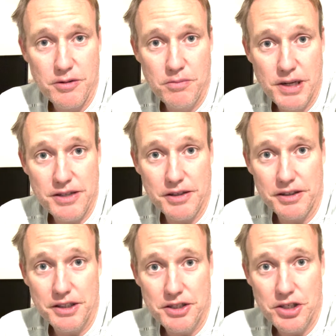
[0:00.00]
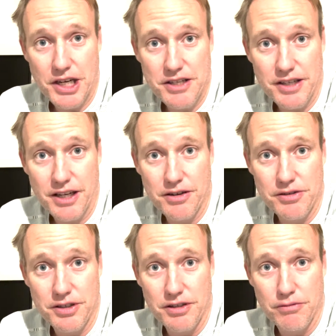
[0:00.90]
Basically, Chase
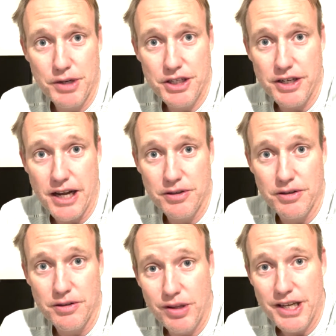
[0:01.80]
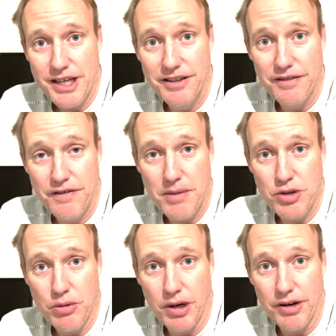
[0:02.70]
Anderson reached out to Blake in
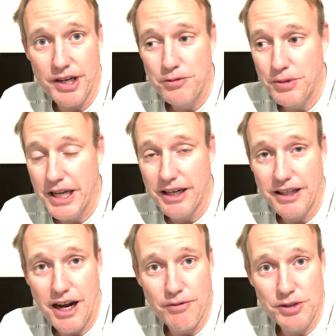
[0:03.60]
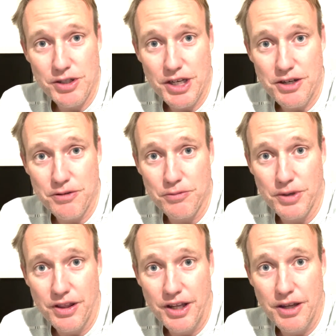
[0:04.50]
February. We had a conversation
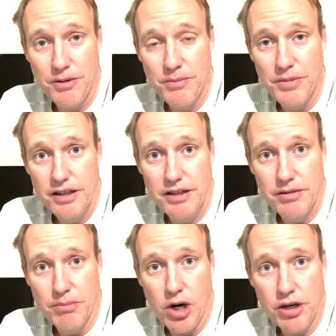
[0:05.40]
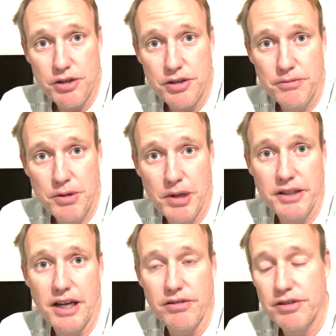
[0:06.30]
with him in March. We went
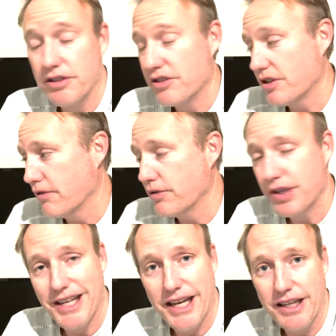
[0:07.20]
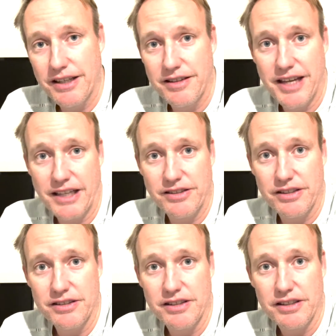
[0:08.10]
down to Discovery Day in
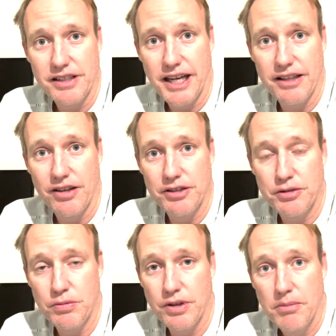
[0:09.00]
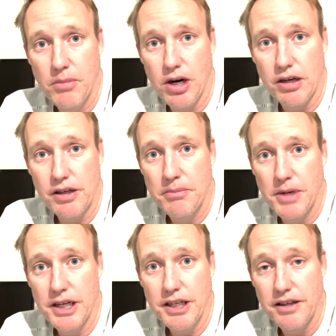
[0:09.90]
Texas, had lunch with Mark,
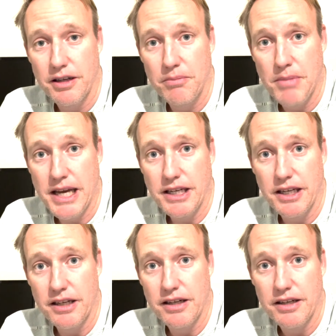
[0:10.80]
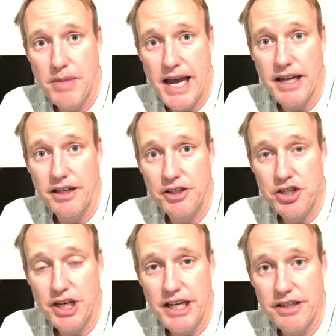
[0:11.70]
Mike, and Megan, Matt, and
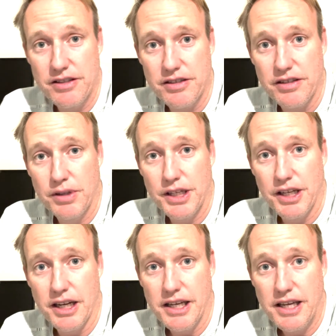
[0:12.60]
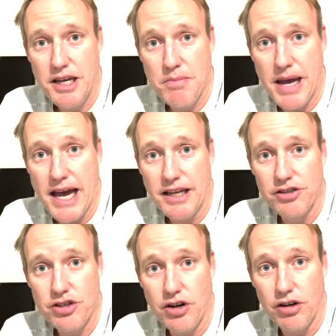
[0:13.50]
Chase. Blake and I came back,
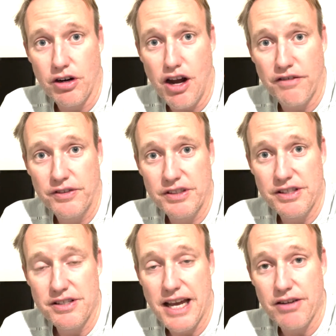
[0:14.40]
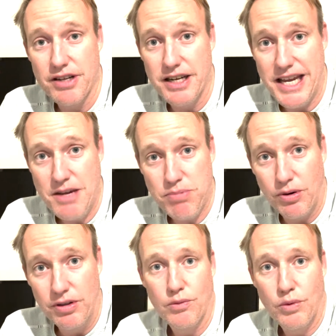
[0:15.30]
shut our offices down in
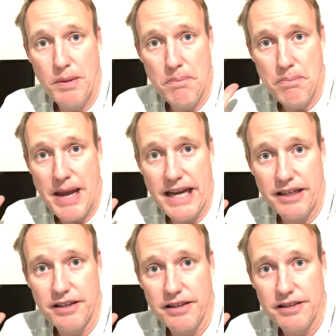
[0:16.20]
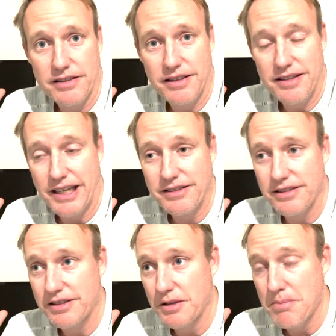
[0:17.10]
April, went back to
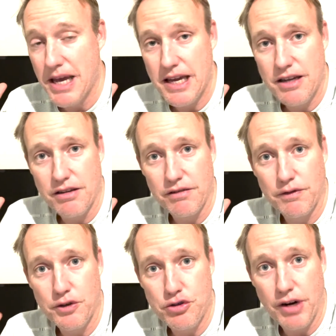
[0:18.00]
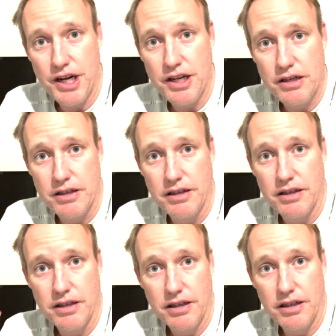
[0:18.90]
Texas in May for training,
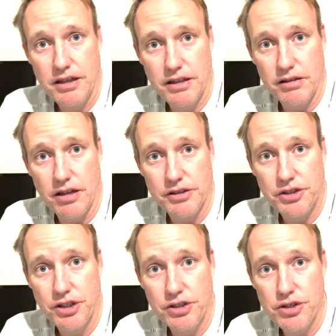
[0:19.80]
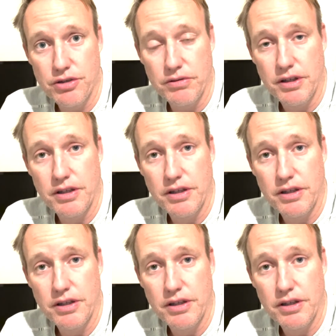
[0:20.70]
and launched in June.